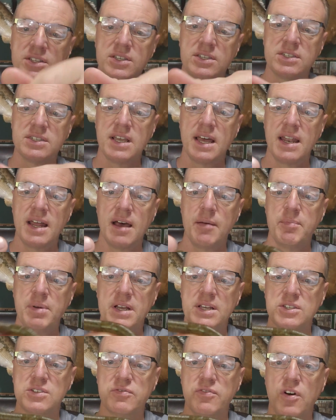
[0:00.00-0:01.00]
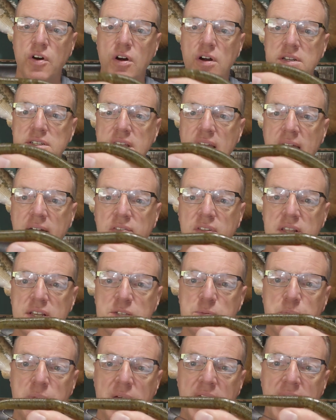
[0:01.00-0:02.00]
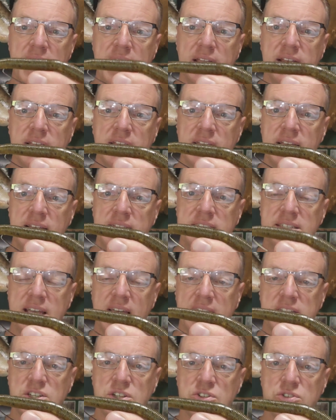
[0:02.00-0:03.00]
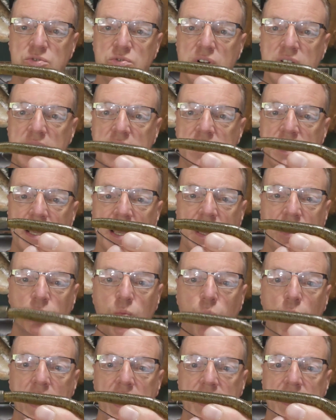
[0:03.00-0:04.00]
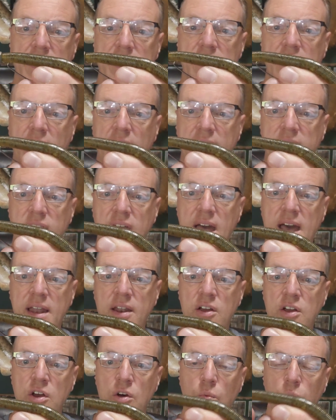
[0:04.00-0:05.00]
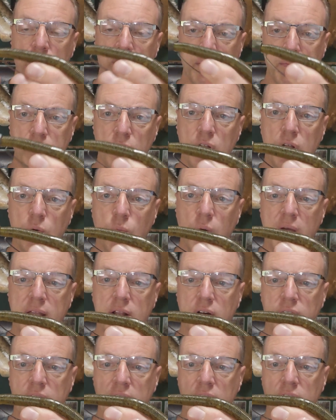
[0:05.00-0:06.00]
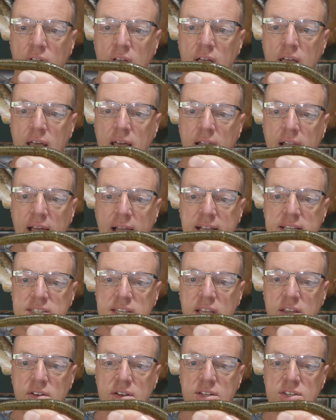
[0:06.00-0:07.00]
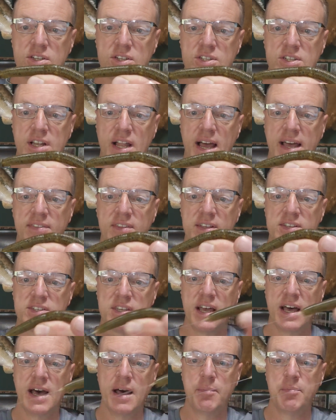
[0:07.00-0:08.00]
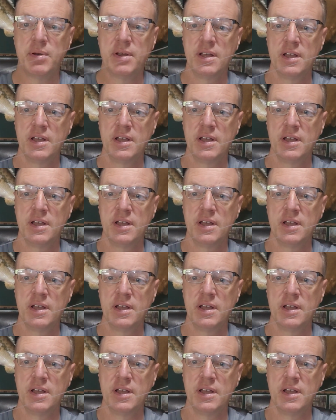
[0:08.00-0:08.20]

setup as far as having this pegged, Texas rigged, and weighted like that with the bullet weight on there. And like I say, you can just slide this up.